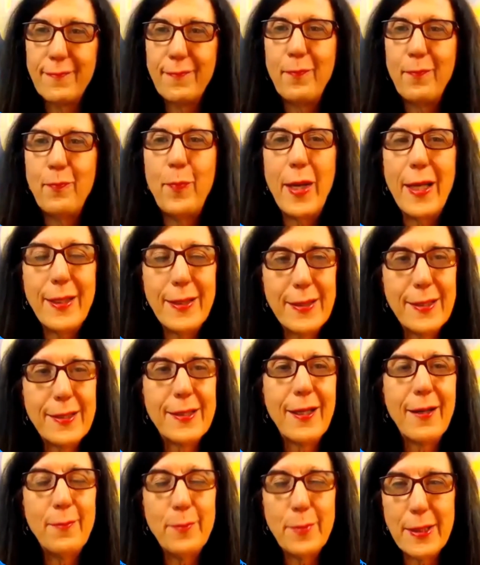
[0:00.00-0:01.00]
make
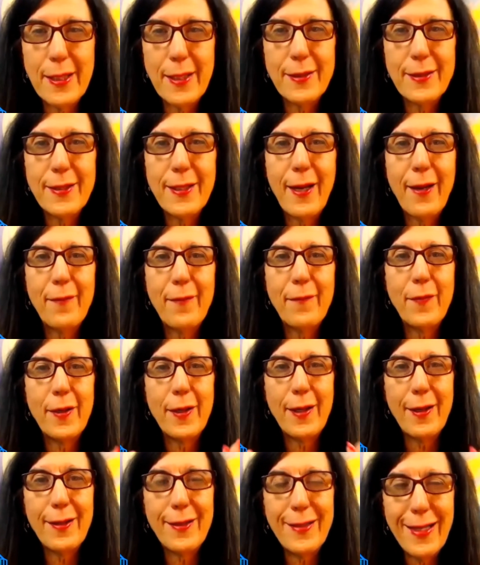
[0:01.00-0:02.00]
some sense out of it
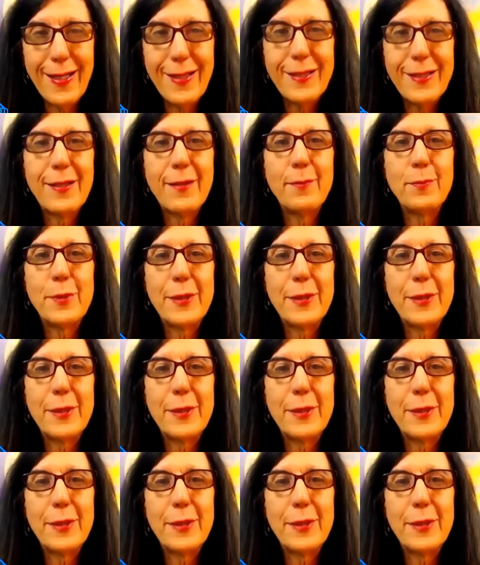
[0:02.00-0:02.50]
and take some